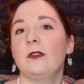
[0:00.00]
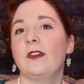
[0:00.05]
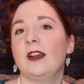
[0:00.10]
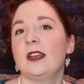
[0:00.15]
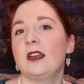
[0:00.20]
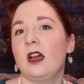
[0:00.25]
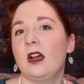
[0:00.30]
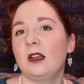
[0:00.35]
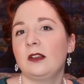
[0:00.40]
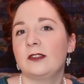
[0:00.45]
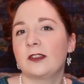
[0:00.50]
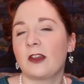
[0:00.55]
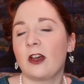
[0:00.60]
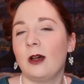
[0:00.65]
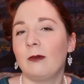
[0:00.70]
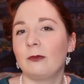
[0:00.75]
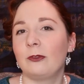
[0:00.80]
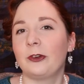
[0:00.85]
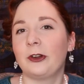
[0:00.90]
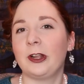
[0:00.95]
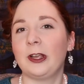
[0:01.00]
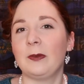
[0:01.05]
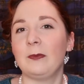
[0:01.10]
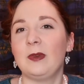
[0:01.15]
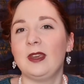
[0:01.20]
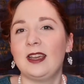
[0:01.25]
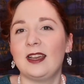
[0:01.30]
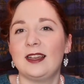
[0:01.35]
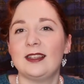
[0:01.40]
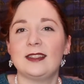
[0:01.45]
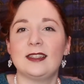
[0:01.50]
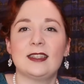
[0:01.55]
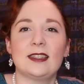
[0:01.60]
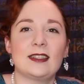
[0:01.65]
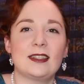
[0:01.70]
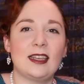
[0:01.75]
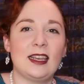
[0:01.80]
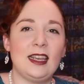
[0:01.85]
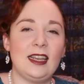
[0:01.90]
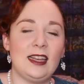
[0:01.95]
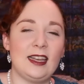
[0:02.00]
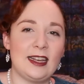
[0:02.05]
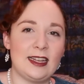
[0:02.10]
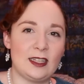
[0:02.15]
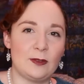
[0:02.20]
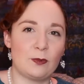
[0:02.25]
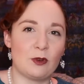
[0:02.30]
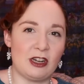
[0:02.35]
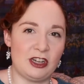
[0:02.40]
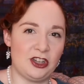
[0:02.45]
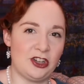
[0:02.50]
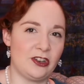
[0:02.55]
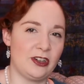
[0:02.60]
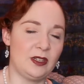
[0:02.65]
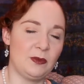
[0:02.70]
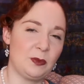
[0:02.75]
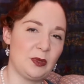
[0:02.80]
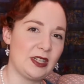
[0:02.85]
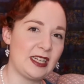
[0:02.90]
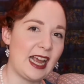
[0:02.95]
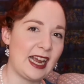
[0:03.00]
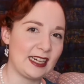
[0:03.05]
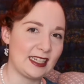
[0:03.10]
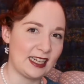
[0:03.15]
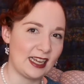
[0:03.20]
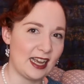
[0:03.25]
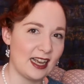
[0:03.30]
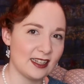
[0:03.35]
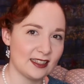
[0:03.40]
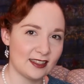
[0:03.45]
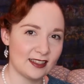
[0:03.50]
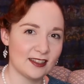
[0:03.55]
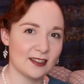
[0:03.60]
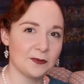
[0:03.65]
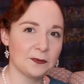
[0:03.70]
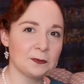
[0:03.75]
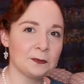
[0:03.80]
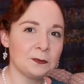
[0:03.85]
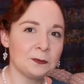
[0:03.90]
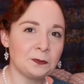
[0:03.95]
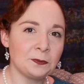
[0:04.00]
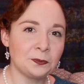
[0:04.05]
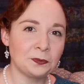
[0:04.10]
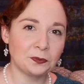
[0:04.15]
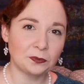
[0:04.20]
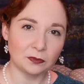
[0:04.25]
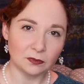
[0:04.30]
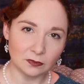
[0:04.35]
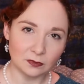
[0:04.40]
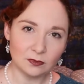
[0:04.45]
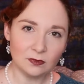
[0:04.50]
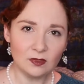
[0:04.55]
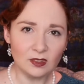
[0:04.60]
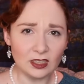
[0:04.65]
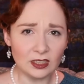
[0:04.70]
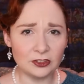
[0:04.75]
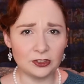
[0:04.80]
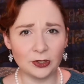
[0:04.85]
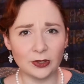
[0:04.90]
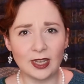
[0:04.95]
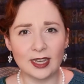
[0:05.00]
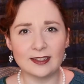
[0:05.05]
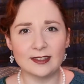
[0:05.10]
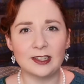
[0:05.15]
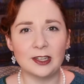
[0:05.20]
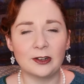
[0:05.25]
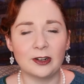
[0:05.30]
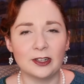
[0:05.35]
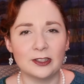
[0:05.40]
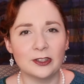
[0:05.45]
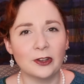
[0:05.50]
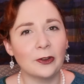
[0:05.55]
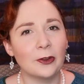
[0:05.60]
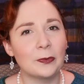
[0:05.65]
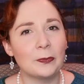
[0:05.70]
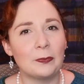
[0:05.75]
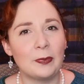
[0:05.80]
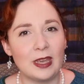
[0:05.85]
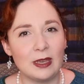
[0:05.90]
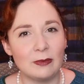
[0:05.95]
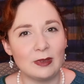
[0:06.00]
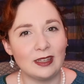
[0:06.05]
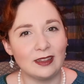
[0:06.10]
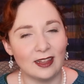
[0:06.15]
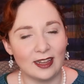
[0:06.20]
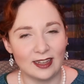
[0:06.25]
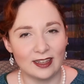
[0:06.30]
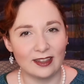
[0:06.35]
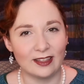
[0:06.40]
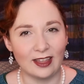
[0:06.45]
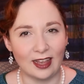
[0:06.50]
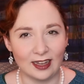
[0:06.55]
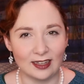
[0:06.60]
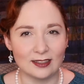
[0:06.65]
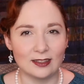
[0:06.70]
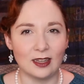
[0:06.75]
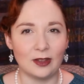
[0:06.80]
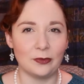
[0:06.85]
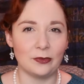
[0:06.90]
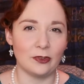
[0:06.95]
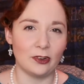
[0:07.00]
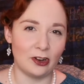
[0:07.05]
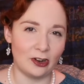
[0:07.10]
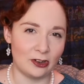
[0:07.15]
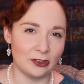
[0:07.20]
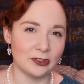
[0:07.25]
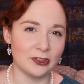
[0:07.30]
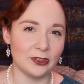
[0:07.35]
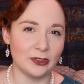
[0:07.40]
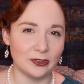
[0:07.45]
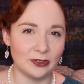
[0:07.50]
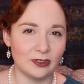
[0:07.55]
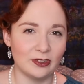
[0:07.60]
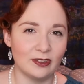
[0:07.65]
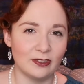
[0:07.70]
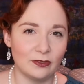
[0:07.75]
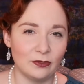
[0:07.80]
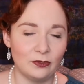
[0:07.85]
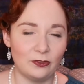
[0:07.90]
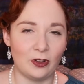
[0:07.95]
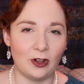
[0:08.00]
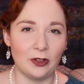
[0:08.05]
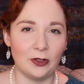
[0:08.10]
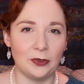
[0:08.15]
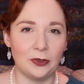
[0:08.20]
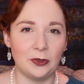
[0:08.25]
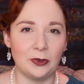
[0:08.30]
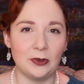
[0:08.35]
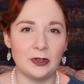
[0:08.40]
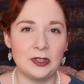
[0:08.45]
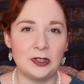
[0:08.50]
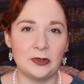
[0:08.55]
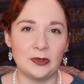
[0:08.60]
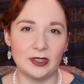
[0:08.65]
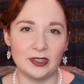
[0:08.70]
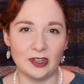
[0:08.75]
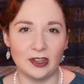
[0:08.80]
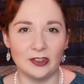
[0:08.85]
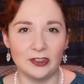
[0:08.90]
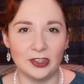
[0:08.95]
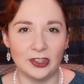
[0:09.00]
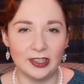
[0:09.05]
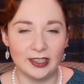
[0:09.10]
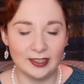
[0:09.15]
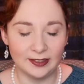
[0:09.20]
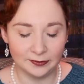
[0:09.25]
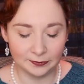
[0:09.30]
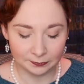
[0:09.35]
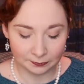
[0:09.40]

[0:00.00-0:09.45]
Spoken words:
find hugs comforting because it's pressure. It's protecting us. So yes, there are certain baby-like things that also follow through into adulthood.